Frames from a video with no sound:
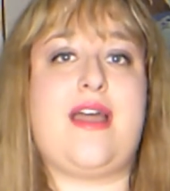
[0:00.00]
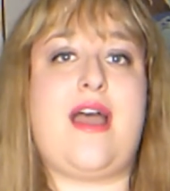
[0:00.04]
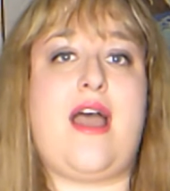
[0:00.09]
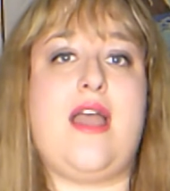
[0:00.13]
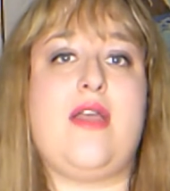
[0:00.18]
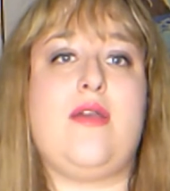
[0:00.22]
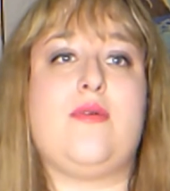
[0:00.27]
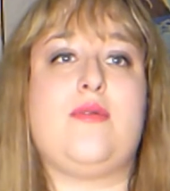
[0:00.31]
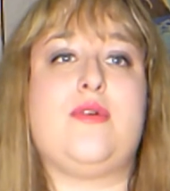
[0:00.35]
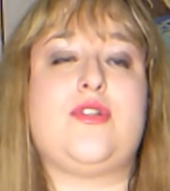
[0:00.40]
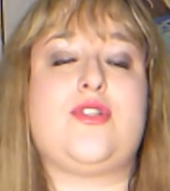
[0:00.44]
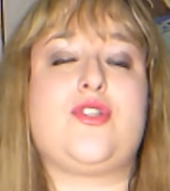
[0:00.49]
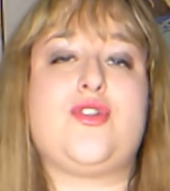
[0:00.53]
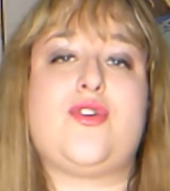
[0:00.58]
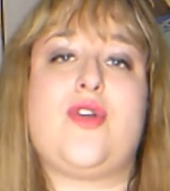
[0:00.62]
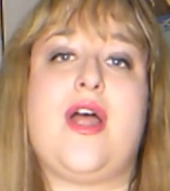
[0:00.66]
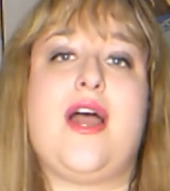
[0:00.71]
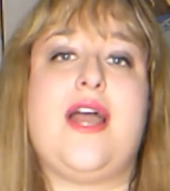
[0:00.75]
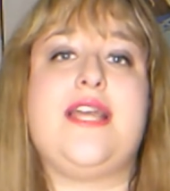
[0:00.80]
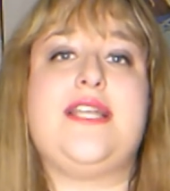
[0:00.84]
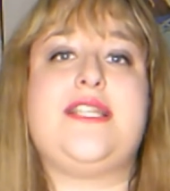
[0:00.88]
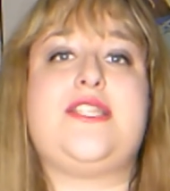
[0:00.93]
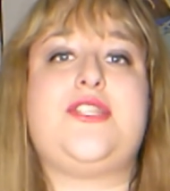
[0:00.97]
I will
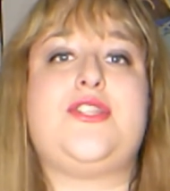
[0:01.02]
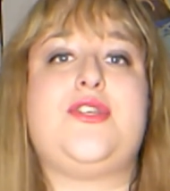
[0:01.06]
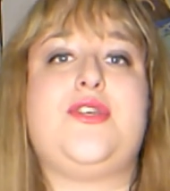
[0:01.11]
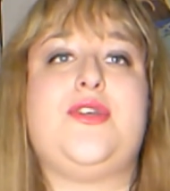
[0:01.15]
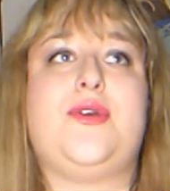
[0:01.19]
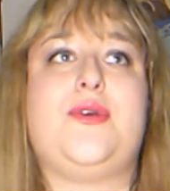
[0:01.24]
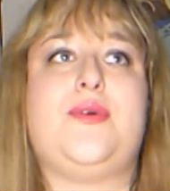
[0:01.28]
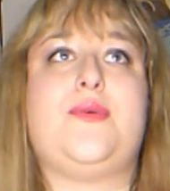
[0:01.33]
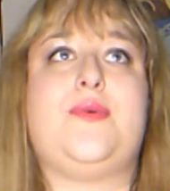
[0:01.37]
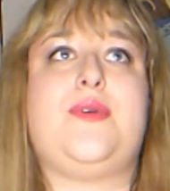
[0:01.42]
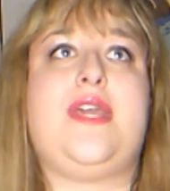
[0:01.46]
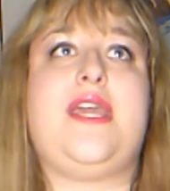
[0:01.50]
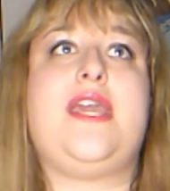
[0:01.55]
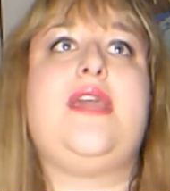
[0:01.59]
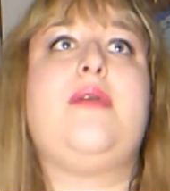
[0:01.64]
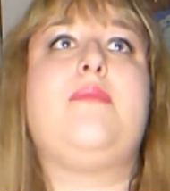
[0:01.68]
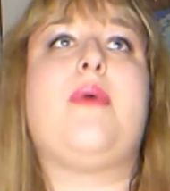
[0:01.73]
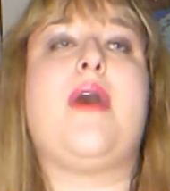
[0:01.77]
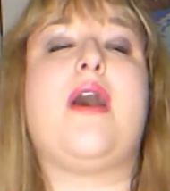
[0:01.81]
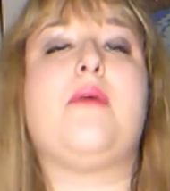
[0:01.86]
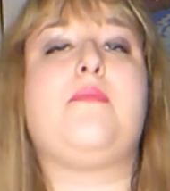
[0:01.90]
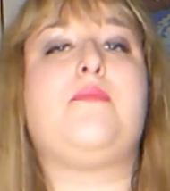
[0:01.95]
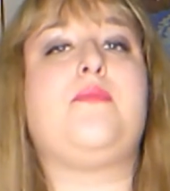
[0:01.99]
try to
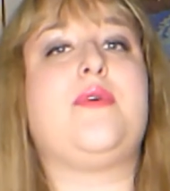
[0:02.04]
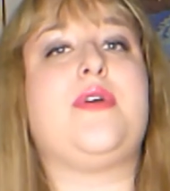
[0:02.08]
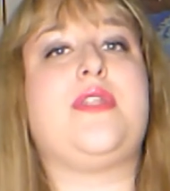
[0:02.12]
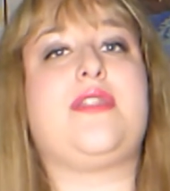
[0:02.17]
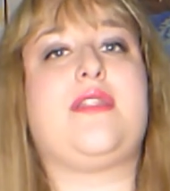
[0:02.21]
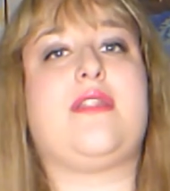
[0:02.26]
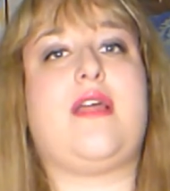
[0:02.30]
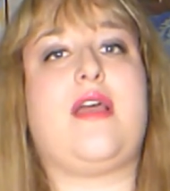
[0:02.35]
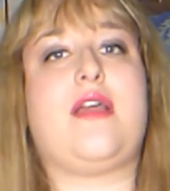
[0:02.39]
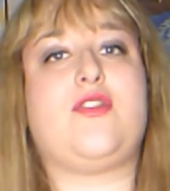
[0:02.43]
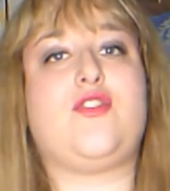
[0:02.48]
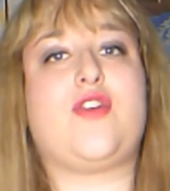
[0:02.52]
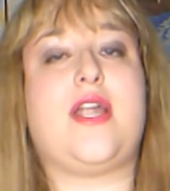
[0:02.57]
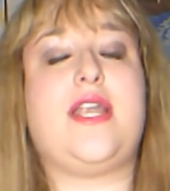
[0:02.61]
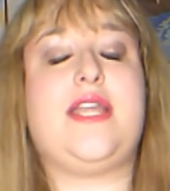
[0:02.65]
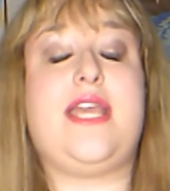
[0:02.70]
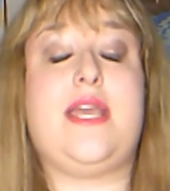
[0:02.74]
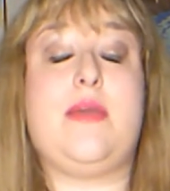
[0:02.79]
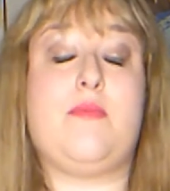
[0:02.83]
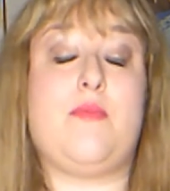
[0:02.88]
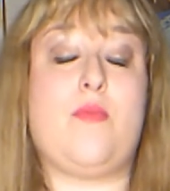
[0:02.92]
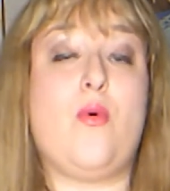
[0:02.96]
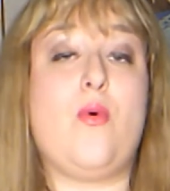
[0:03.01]
keep up with, try to
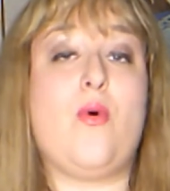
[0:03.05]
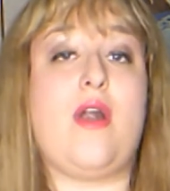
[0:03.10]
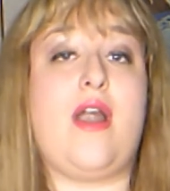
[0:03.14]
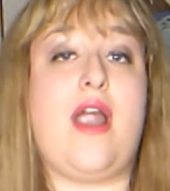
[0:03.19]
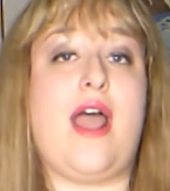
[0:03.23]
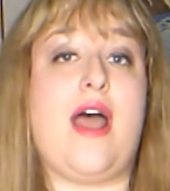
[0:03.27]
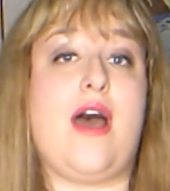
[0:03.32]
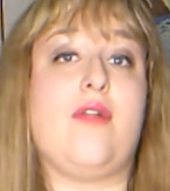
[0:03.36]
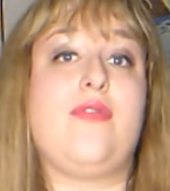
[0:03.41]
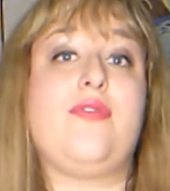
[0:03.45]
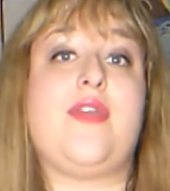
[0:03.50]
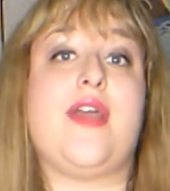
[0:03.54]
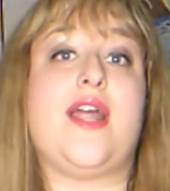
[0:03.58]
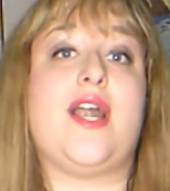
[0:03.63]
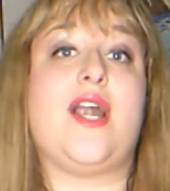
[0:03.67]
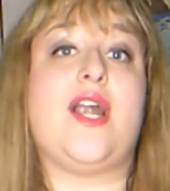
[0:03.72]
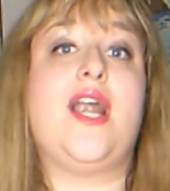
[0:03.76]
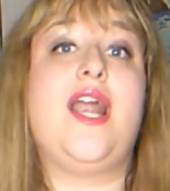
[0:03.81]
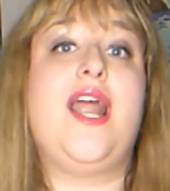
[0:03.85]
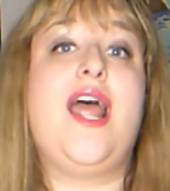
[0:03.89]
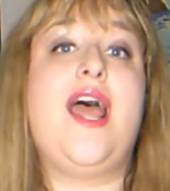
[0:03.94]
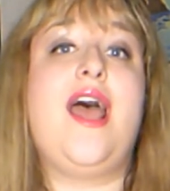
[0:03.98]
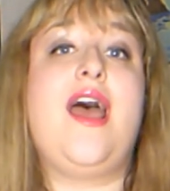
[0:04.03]
get more out
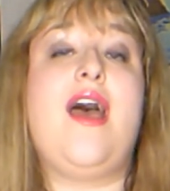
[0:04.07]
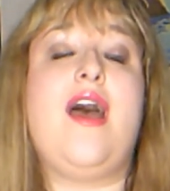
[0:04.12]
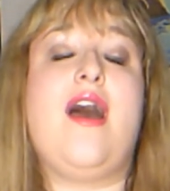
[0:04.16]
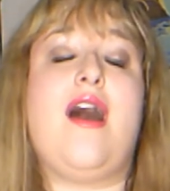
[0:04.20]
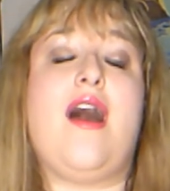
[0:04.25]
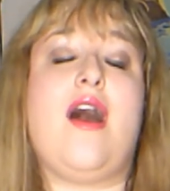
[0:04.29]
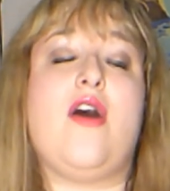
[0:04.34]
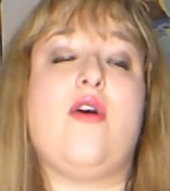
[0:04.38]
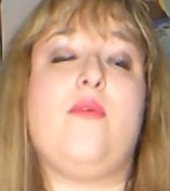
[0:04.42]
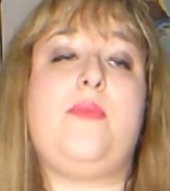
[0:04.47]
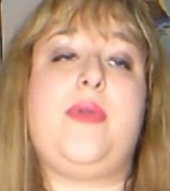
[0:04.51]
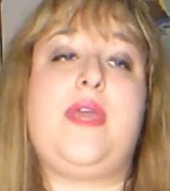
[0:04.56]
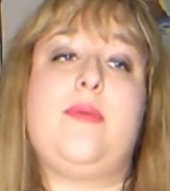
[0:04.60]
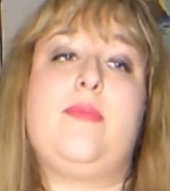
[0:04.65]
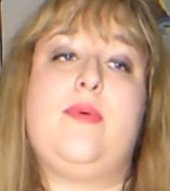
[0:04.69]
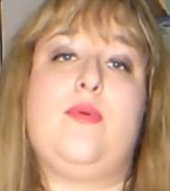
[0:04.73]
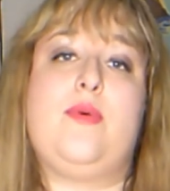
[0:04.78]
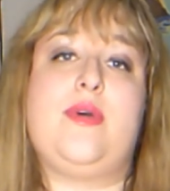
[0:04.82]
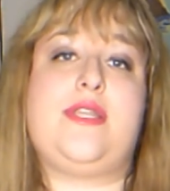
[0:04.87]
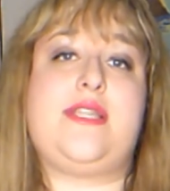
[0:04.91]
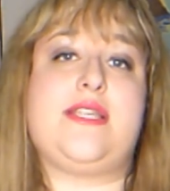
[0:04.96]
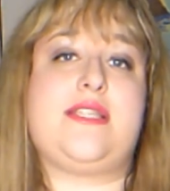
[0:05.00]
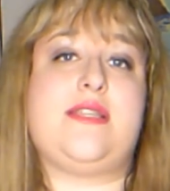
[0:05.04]
there of people
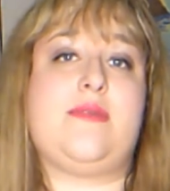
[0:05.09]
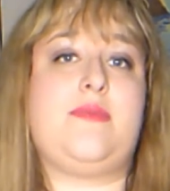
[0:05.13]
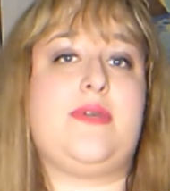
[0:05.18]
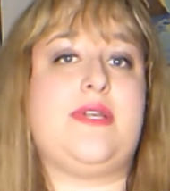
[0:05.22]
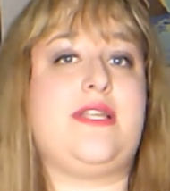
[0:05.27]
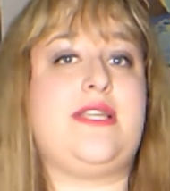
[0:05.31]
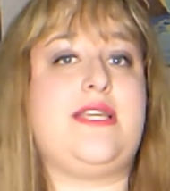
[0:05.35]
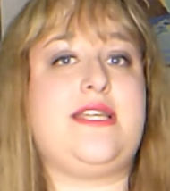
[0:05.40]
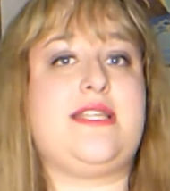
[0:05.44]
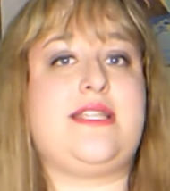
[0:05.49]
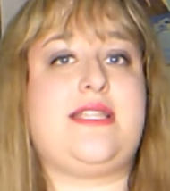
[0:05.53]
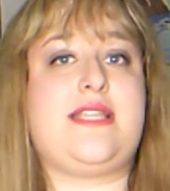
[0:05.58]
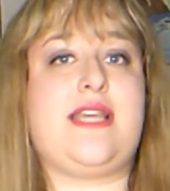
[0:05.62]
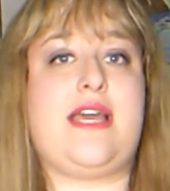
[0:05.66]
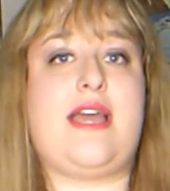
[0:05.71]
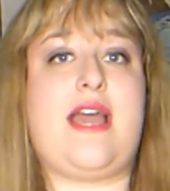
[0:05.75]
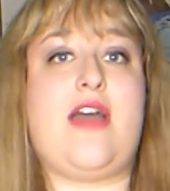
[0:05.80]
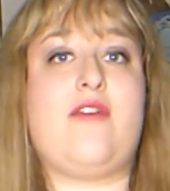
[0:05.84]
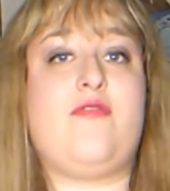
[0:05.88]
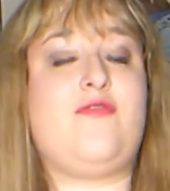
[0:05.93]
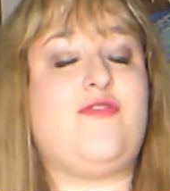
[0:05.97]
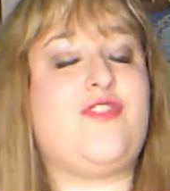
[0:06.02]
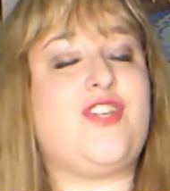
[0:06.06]
with disabilities that
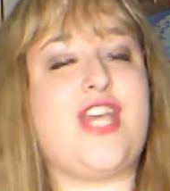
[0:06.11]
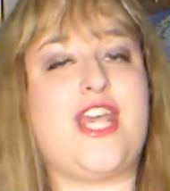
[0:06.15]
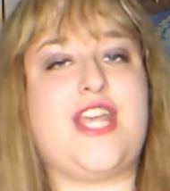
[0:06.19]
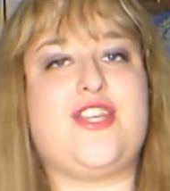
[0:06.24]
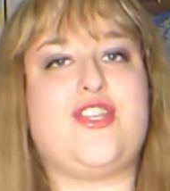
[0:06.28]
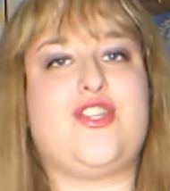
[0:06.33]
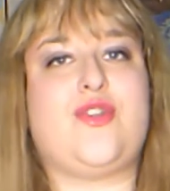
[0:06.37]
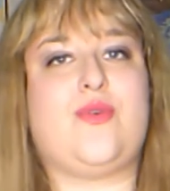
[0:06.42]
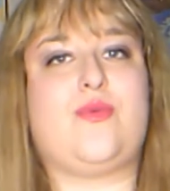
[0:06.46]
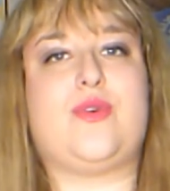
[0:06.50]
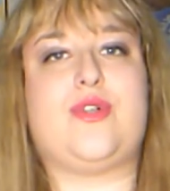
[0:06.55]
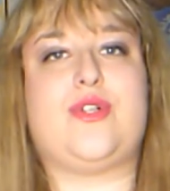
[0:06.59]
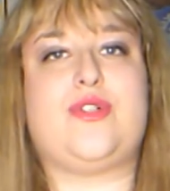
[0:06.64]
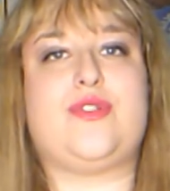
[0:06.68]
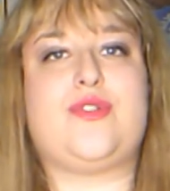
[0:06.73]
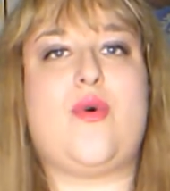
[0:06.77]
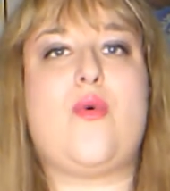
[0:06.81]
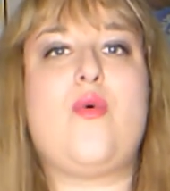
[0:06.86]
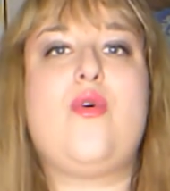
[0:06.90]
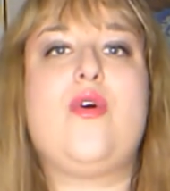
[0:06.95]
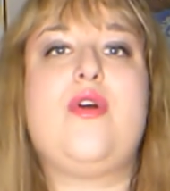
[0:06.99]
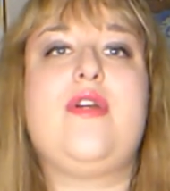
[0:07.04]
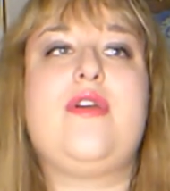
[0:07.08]
have changed the world
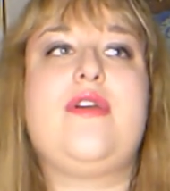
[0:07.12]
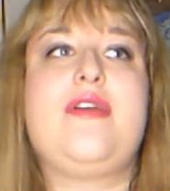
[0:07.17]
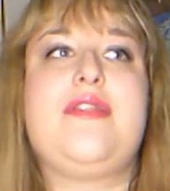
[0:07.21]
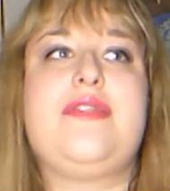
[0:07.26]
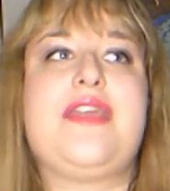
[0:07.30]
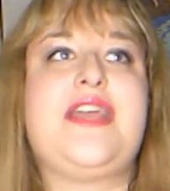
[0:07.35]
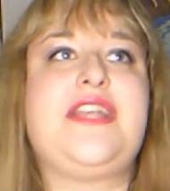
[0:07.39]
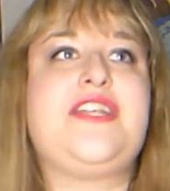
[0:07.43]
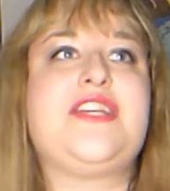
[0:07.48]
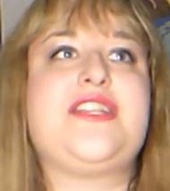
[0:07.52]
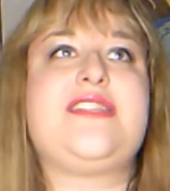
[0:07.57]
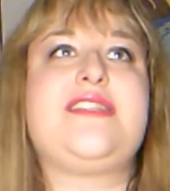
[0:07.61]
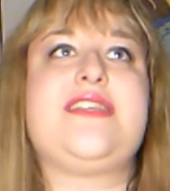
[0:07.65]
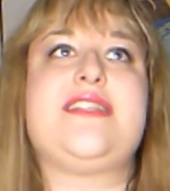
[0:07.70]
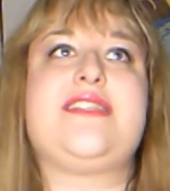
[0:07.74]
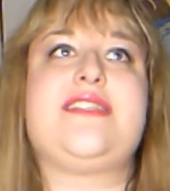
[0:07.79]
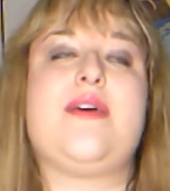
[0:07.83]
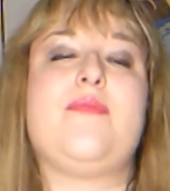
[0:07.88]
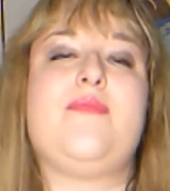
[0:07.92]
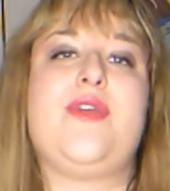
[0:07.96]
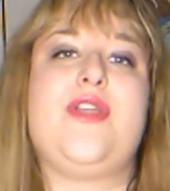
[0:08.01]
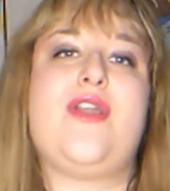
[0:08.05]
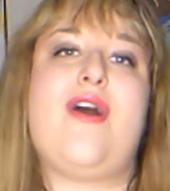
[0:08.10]
or they just did
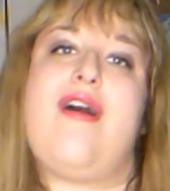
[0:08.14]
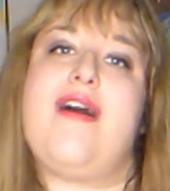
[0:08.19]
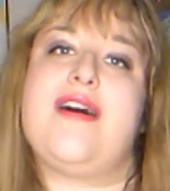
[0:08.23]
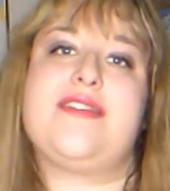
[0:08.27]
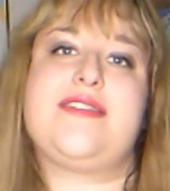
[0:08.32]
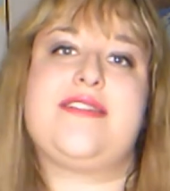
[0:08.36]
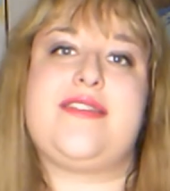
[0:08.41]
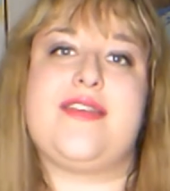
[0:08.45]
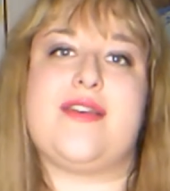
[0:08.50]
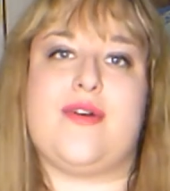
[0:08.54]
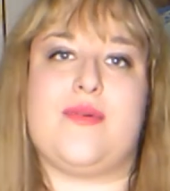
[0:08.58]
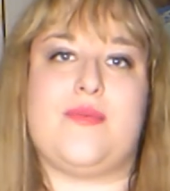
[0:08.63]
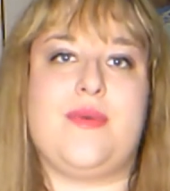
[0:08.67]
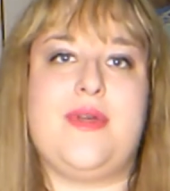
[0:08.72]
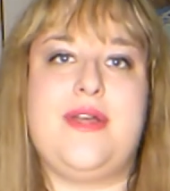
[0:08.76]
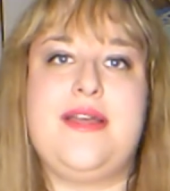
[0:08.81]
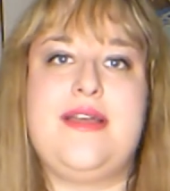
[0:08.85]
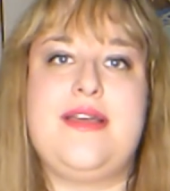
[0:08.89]
something awesome.